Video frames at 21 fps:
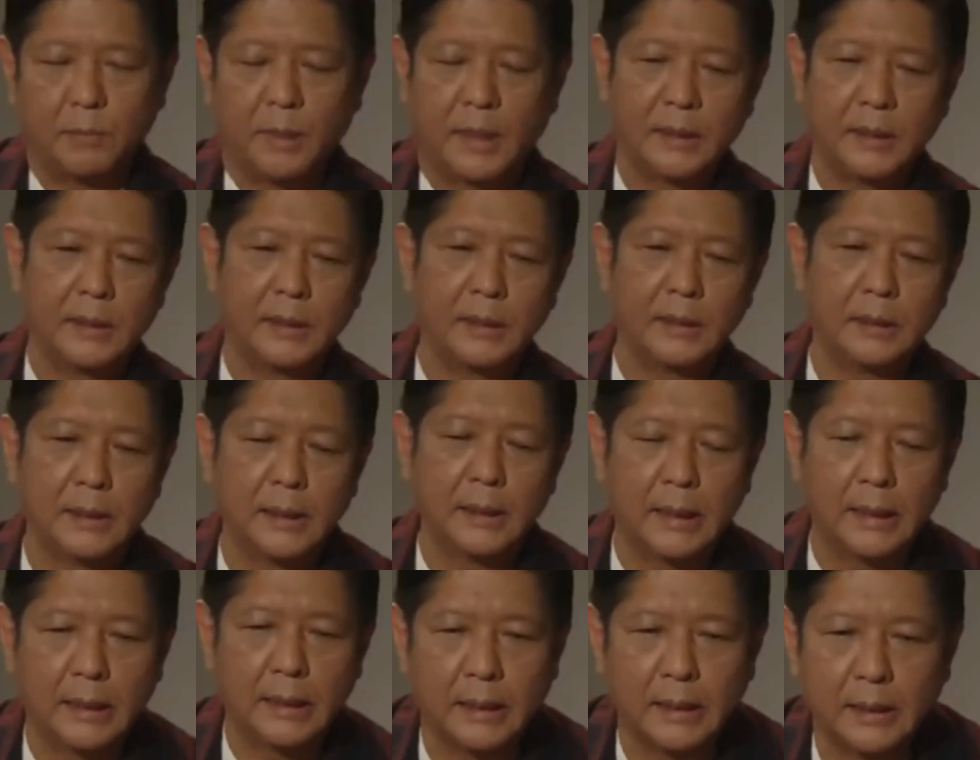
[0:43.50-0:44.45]
mining
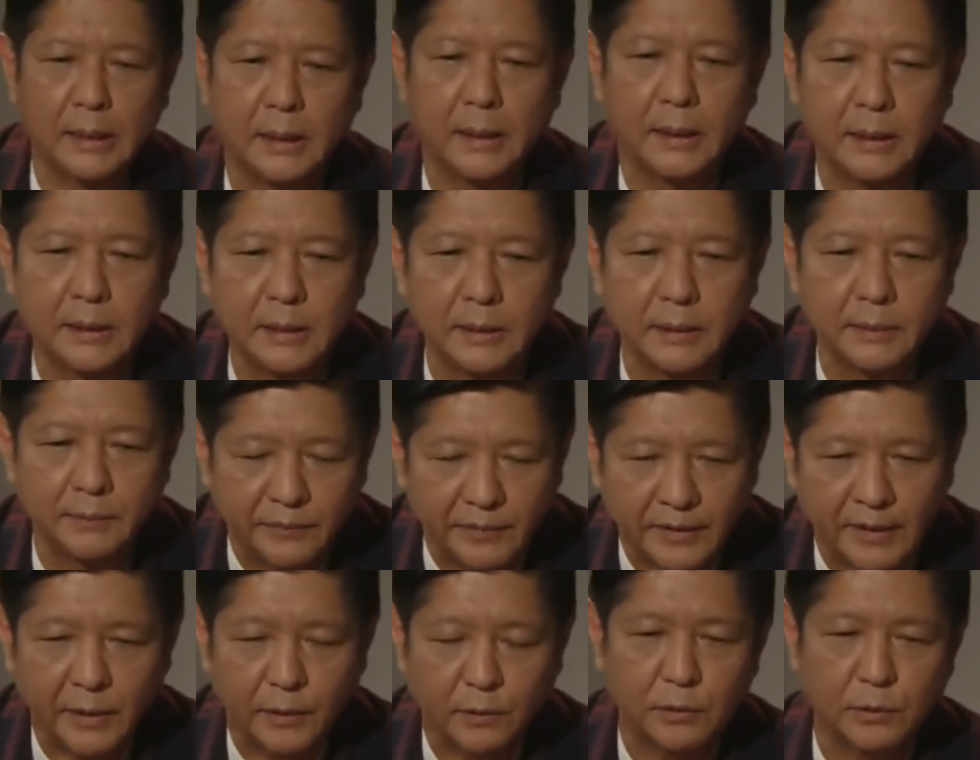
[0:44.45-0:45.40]
talaga ay
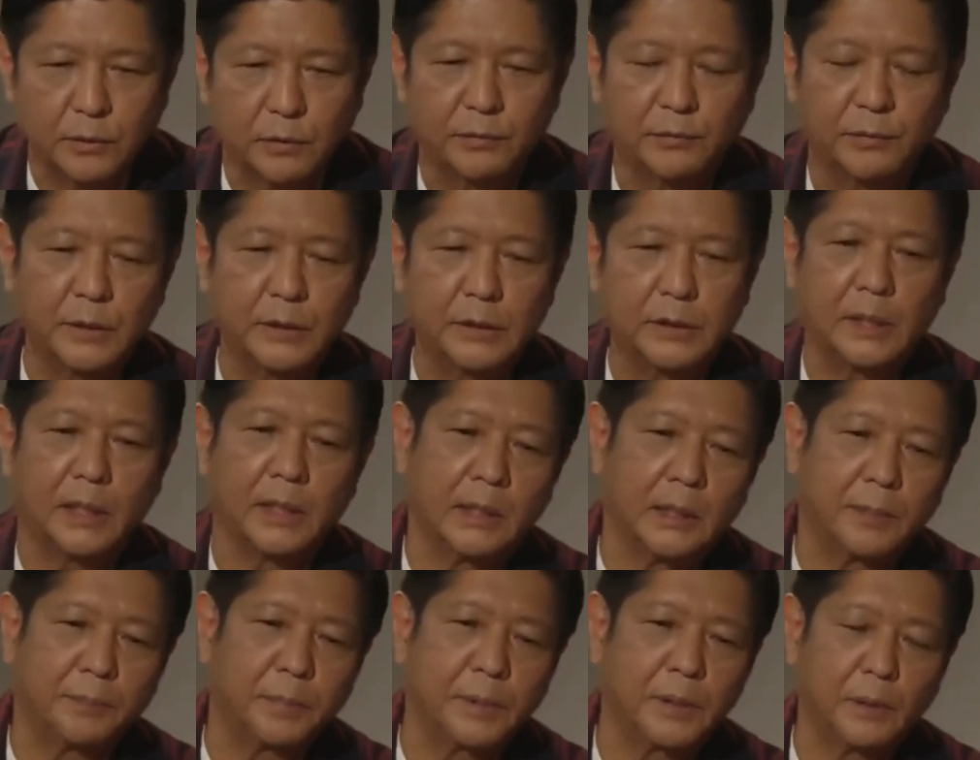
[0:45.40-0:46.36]
very controversial,
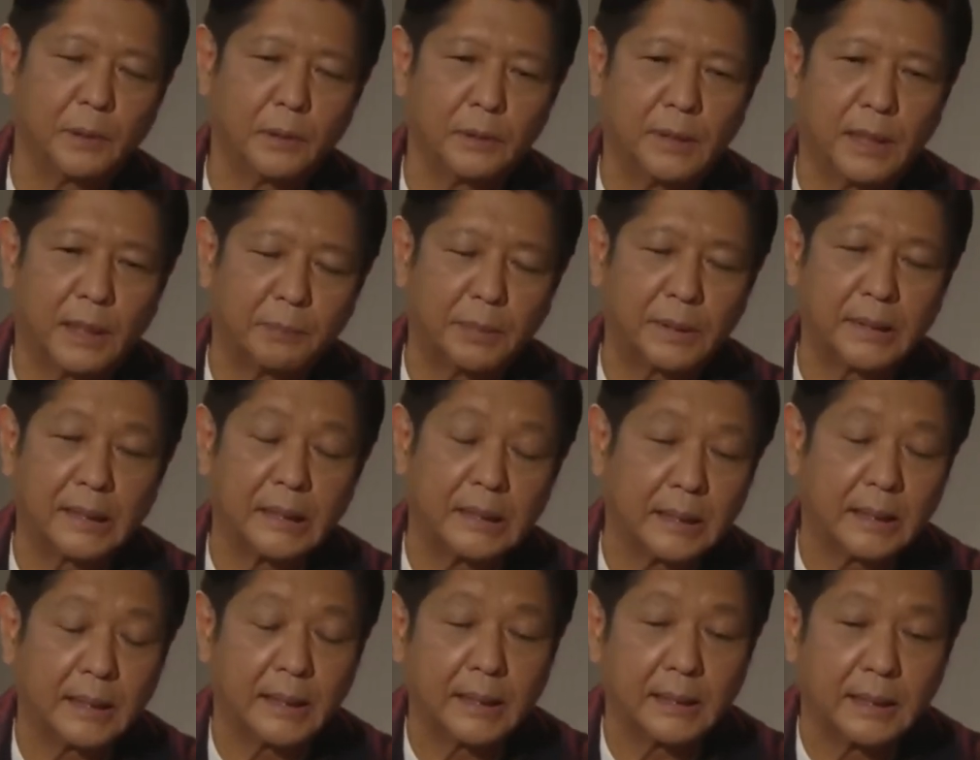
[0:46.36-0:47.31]
pero dapat ang
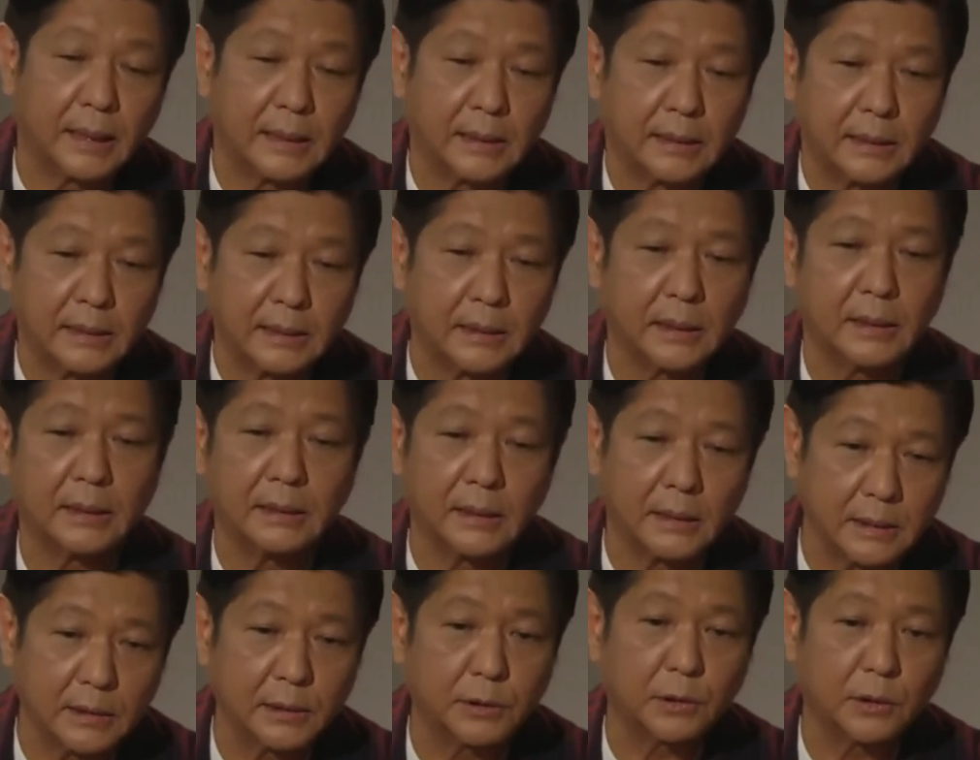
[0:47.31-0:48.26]
tingin natin dyan, that
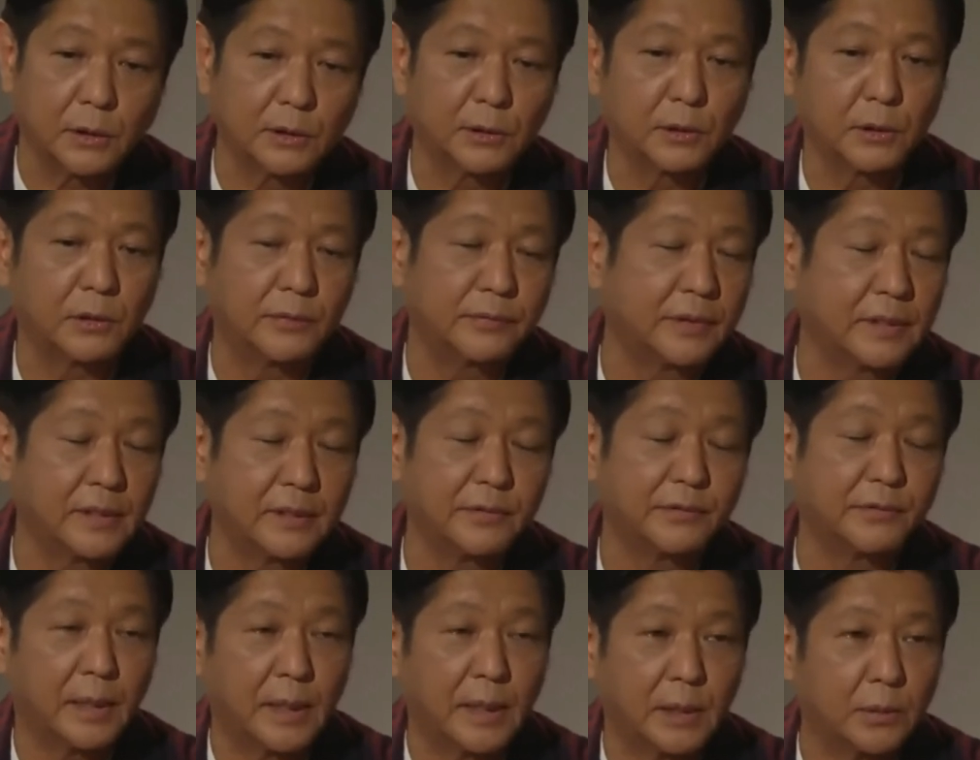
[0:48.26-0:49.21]
is also very
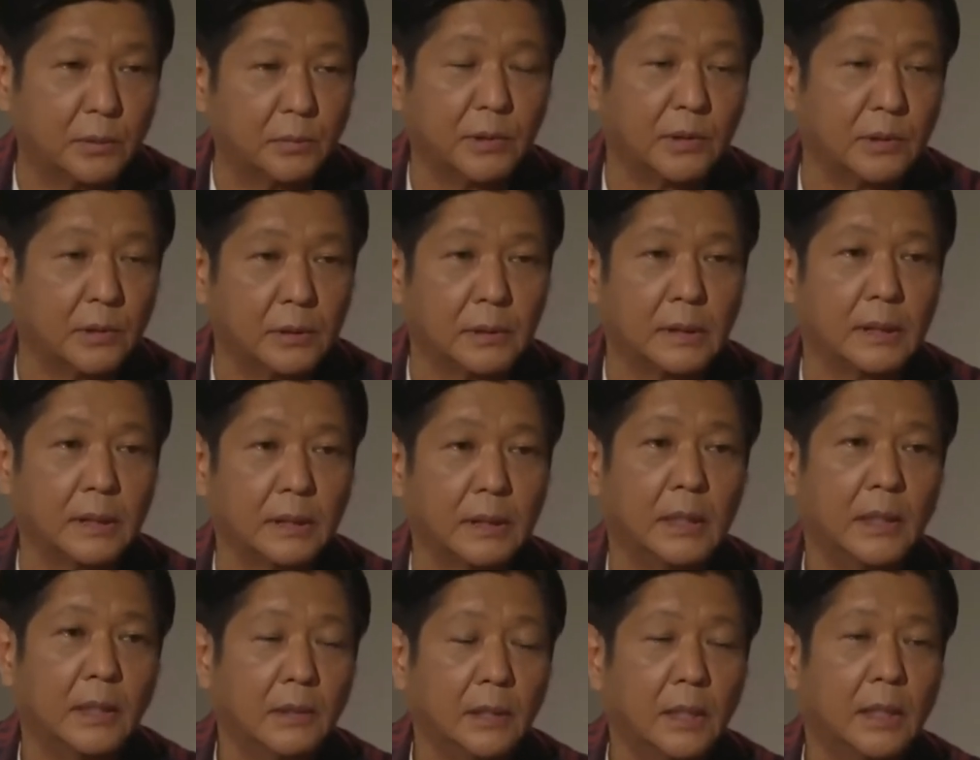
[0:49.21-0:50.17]
valuable
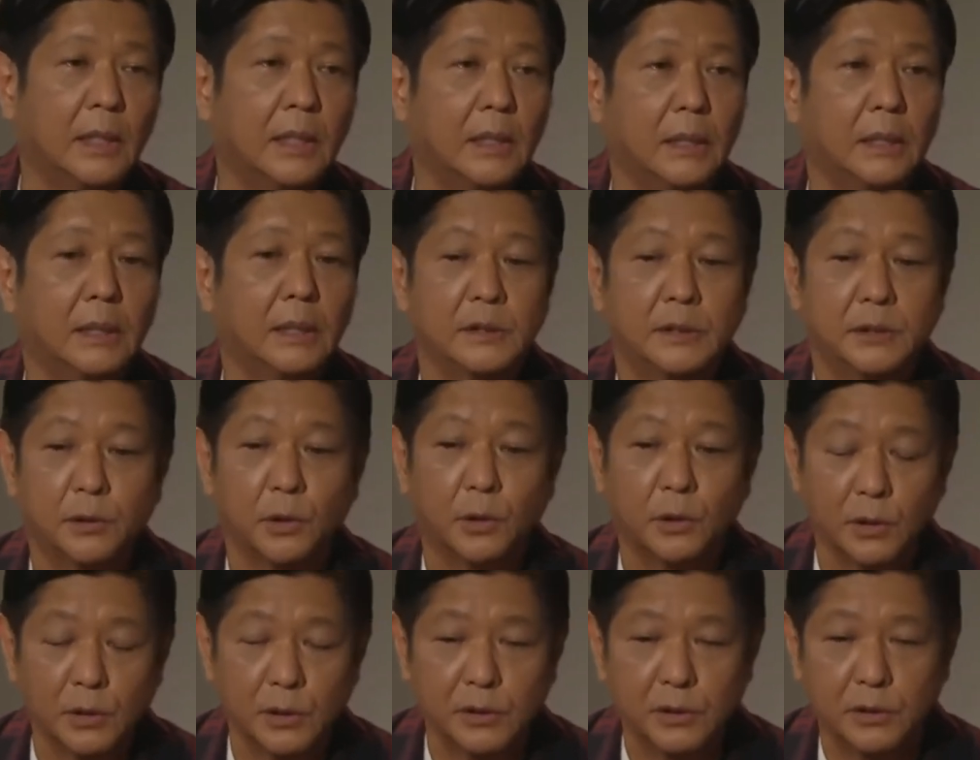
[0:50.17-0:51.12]

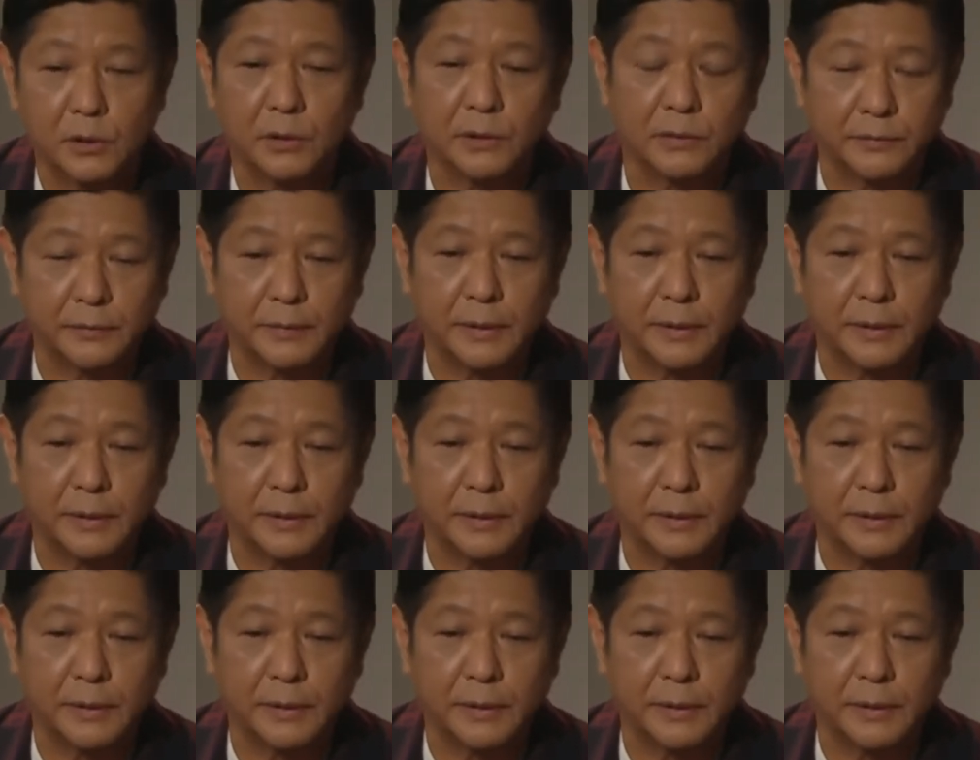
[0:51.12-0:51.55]
source of